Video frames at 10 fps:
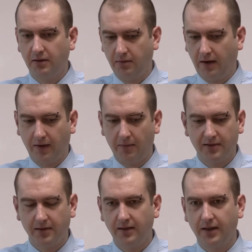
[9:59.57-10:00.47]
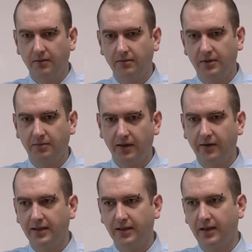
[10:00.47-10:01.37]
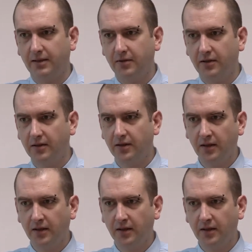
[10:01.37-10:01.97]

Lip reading: you have absolutely no spring rate anymore.